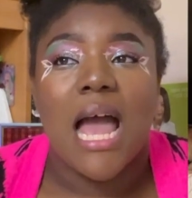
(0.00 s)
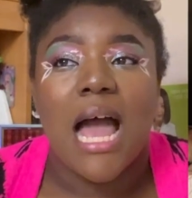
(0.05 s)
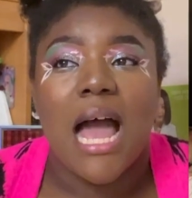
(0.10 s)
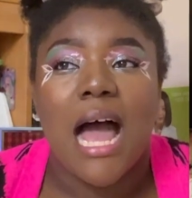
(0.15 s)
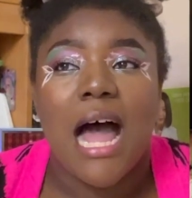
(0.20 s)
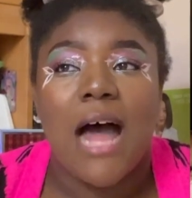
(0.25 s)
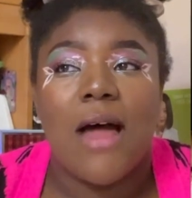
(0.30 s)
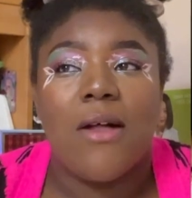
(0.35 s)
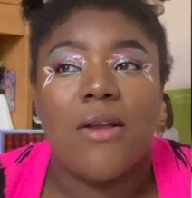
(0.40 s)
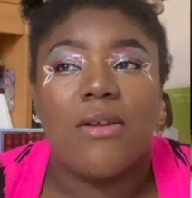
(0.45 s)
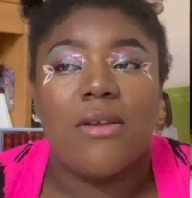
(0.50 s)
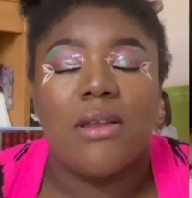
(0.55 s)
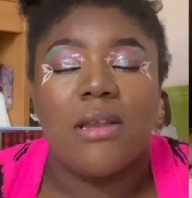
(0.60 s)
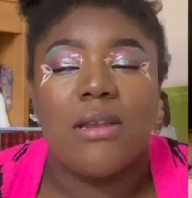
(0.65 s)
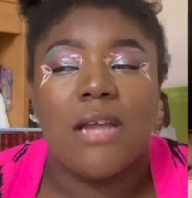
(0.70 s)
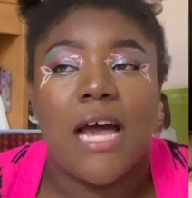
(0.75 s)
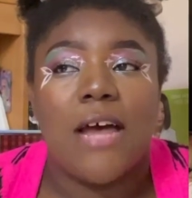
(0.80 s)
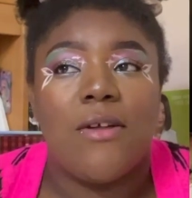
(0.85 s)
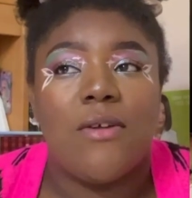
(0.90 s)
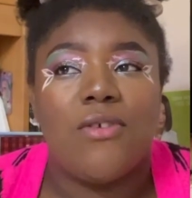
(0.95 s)
I
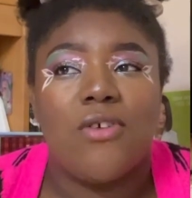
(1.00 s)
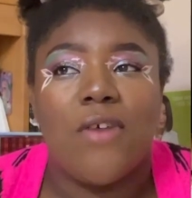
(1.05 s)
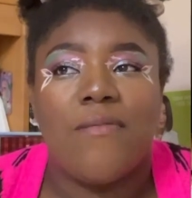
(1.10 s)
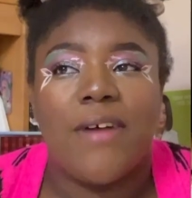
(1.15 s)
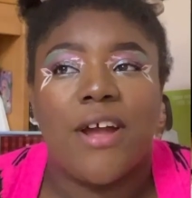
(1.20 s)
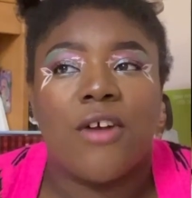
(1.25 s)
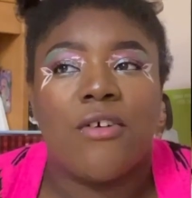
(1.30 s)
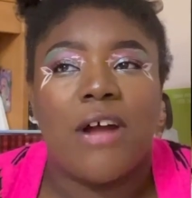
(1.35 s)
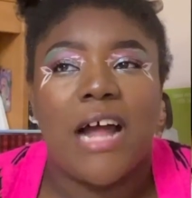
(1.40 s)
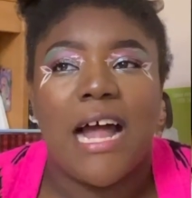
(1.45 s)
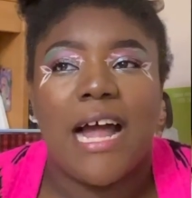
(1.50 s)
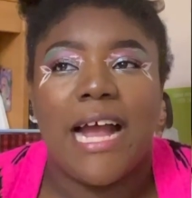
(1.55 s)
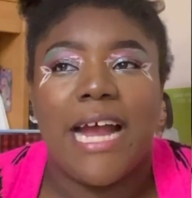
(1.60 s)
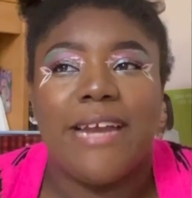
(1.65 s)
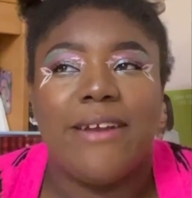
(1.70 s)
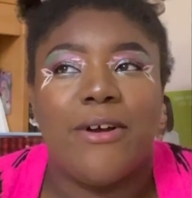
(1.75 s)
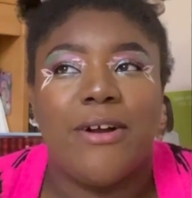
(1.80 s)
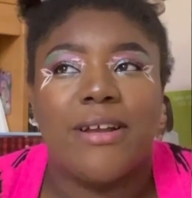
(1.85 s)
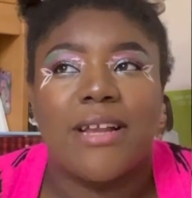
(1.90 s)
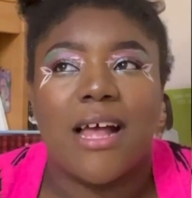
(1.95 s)
don't know if I
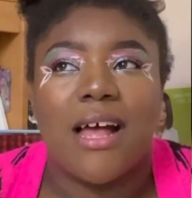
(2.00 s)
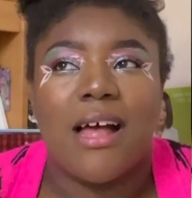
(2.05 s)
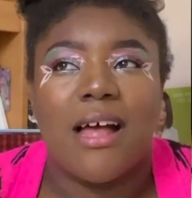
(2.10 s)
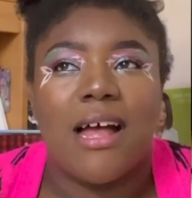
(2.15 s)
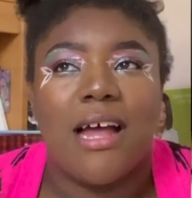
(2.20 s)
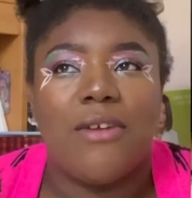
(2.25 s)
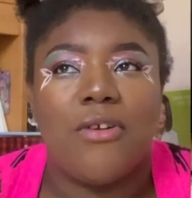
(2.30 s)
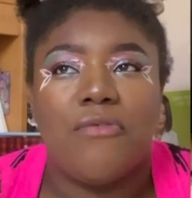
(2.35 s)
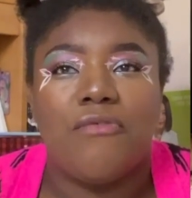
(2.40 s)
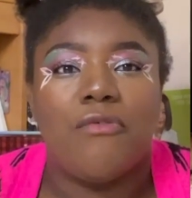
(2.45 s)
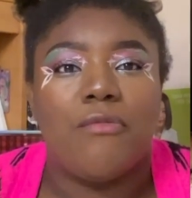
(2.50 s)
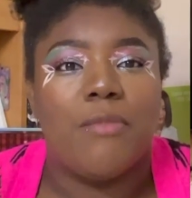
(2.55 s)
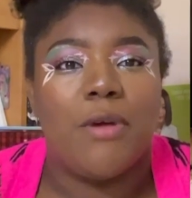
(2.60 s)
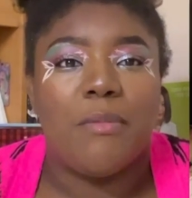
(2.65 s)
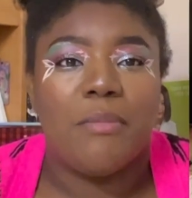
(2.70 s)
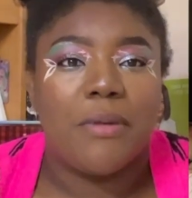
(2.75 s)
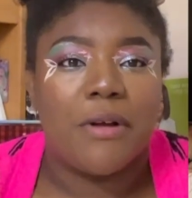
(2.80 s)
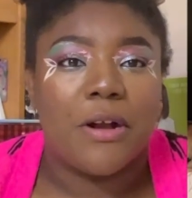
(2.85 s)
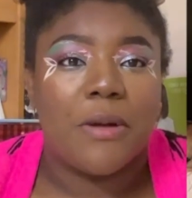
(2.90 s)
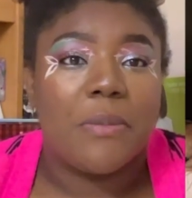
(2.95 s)
cried or not. I don't
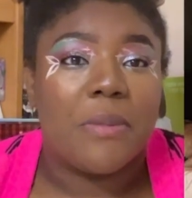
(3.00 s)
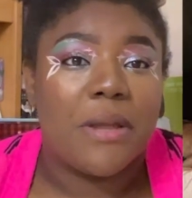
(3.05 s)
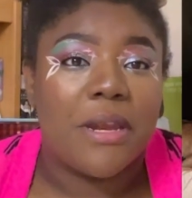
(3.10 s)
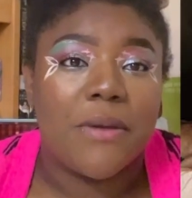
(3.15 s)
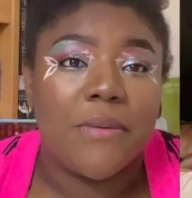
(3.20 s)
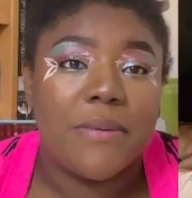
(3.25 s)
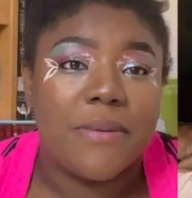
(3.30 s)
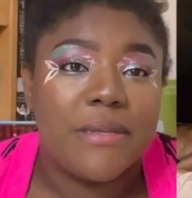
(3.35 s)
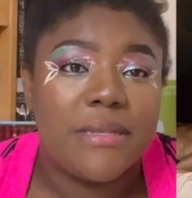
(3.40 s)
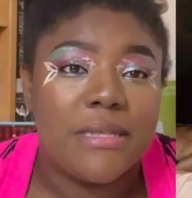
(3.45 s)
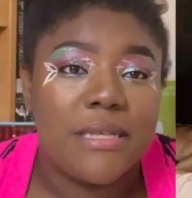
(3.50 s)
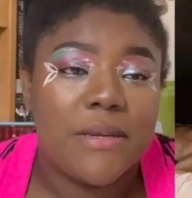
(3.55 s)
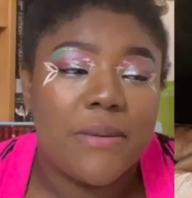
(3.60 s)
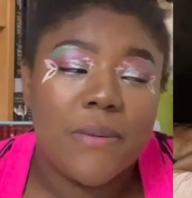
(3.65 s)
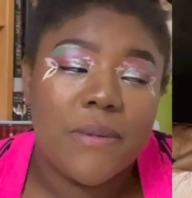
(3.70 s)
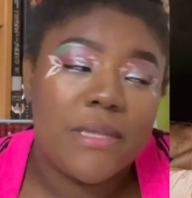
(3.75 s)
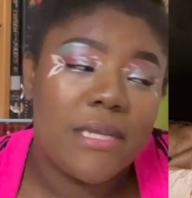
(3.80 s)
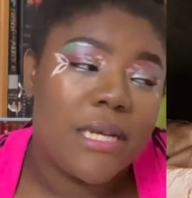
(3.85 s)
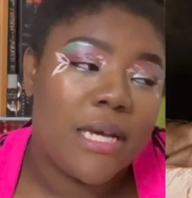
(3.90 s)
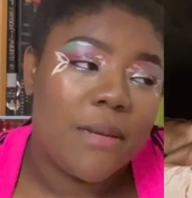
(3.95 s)
remember, but it was
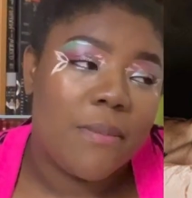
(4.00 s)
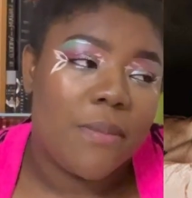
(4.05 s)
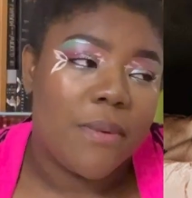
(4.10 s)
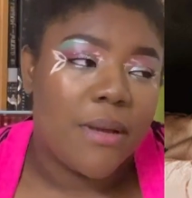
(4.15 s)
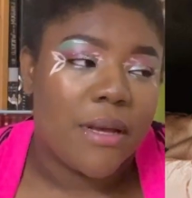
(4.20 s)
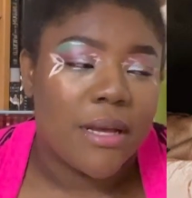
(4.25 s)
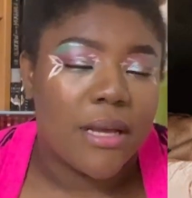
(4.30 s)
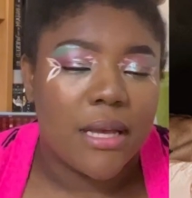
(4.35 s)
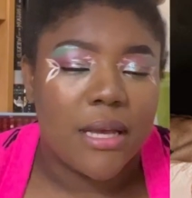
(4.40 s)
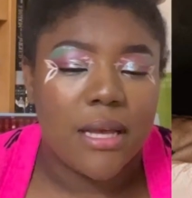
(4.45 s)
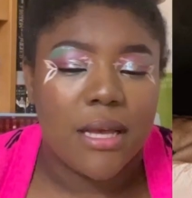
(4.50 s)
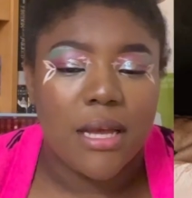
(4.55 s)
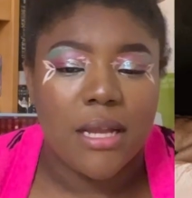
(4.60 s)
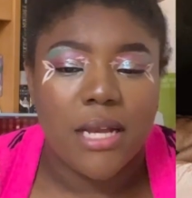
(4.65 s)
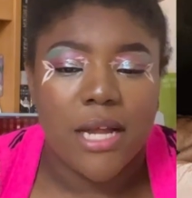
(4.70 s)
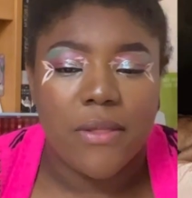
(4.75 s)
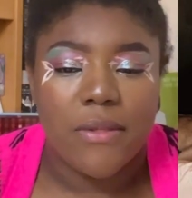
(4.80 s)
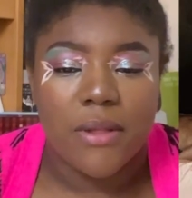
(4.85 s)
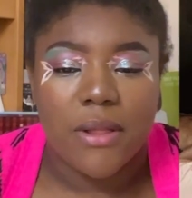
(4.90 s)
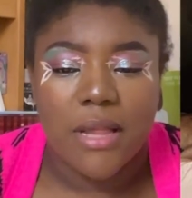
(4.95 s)
a good book
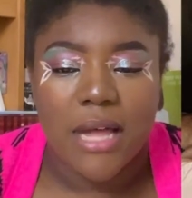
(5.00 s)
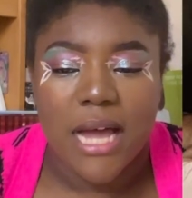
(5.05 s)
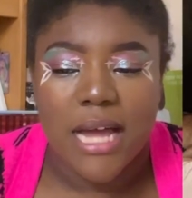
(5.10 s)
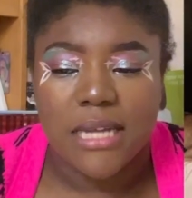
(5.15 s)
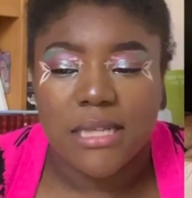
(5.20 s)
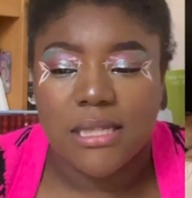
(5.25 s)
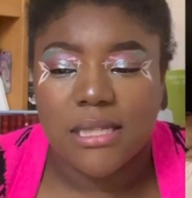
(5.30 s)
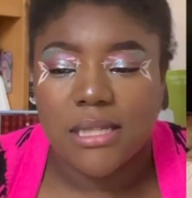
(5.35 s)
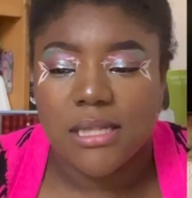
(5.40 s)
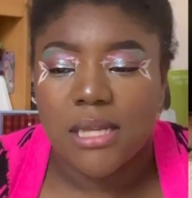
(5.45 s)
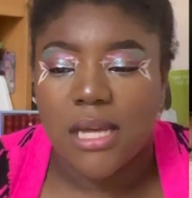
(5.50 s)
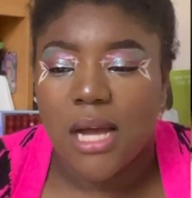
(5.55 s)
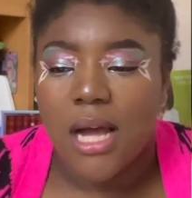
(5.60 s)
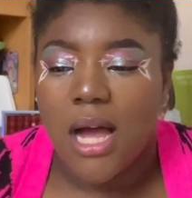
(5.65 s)
nonetheless.